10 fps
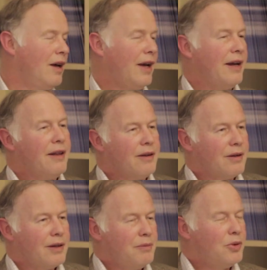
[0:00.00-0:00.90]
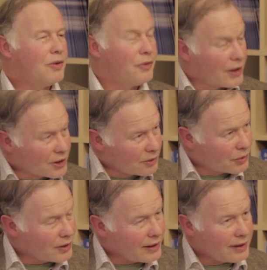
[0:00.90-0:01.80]
Okay, another important function
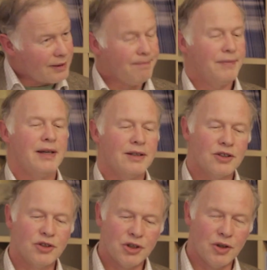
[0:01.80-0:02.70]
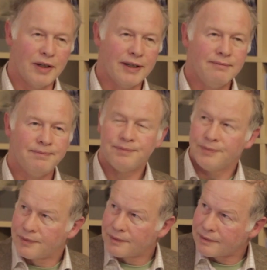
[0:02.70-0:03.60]
for a leader is controlling.
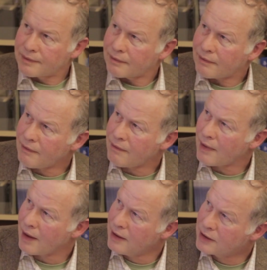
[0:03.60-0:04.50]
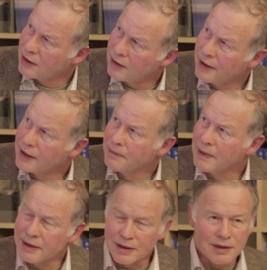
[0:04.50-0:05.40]
So that
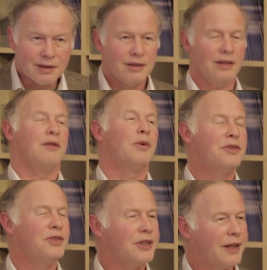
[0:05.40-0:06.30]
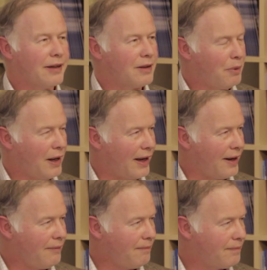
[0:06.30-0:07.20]
means, once you set out the
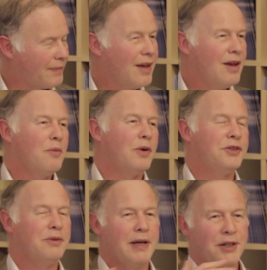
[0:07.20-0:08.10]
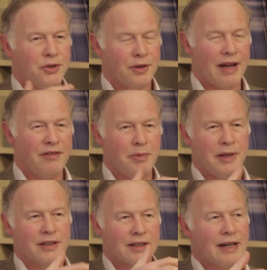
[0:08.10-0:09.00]
plan, once you made sure that
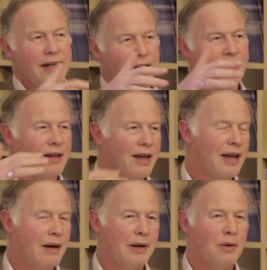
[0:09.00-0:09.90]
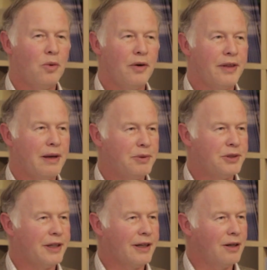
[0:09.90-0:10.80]
everybody is clear about what their
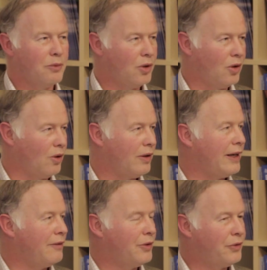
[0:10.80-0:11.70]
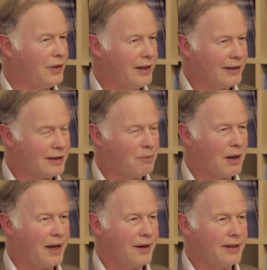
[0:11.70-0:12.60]
particular role in fulfilling this
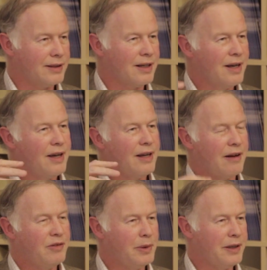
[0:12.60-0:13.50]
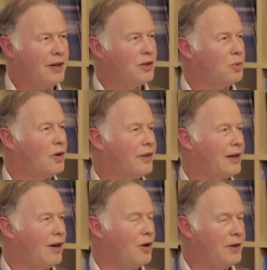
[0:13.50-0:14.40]
plan is, and everybody knows what
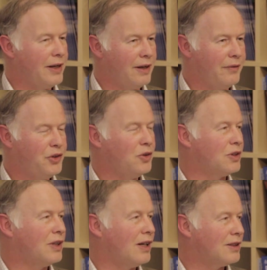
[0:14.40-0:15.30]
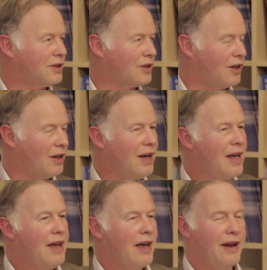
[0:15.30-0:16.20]
their own individual tasks are
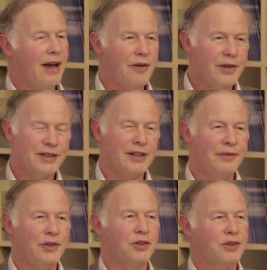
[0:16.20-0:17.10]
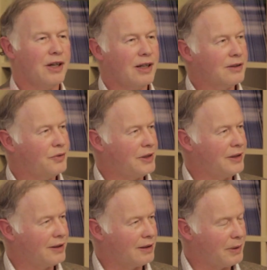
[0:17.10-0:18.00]
and how these individual tasks fit
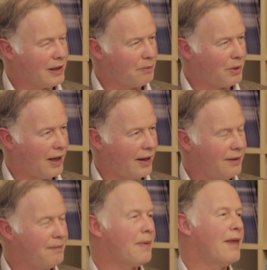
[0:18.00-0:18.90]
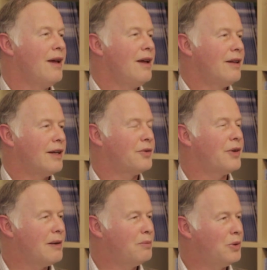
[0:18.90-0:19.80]
into the bigger plan, then it's
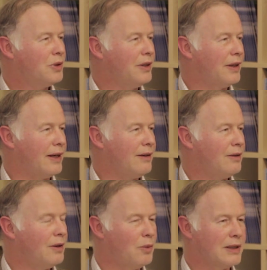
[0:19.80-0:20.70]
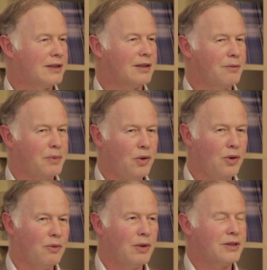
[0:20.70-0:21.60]
very important then that once the
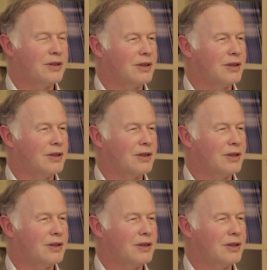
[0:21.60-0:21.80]
ball